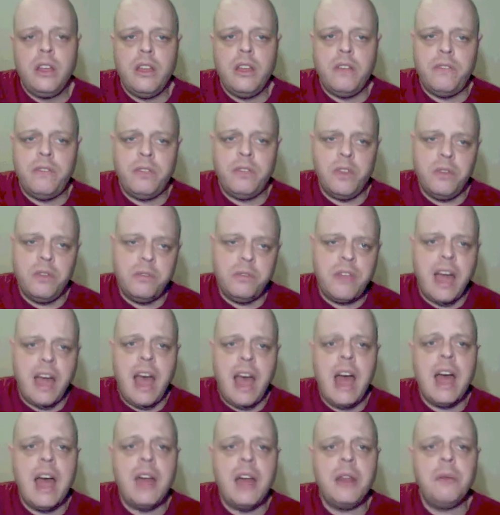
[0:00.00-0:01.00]
If you
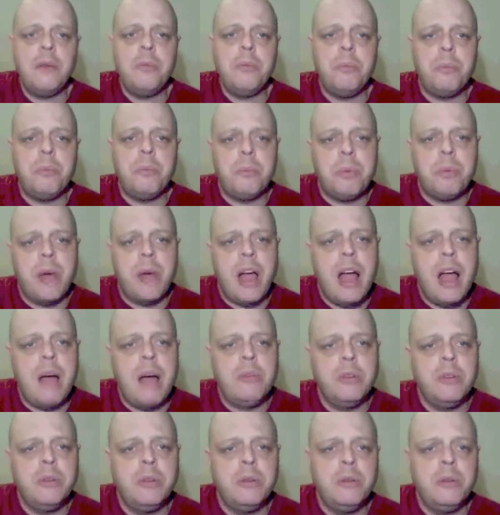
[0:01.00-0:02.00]
got a
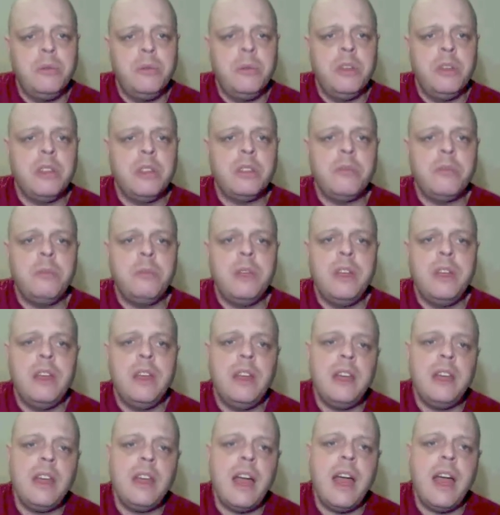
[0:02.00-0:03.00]
problem with
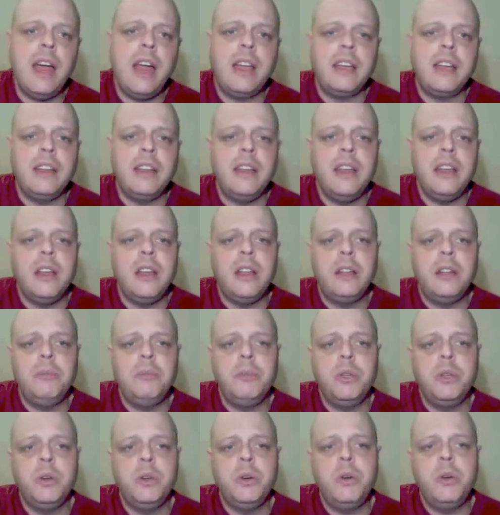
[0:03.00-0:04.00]
me, I can help
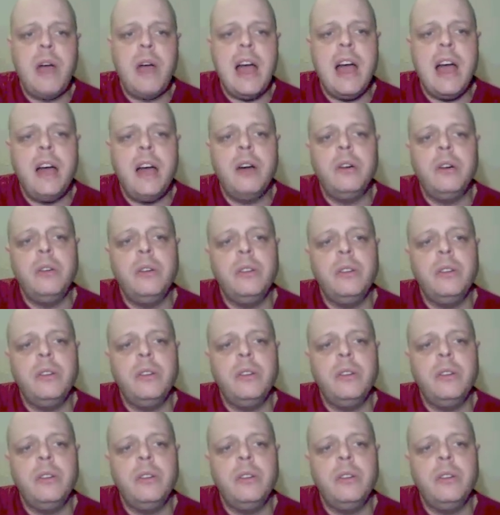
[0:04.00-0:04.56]
you out.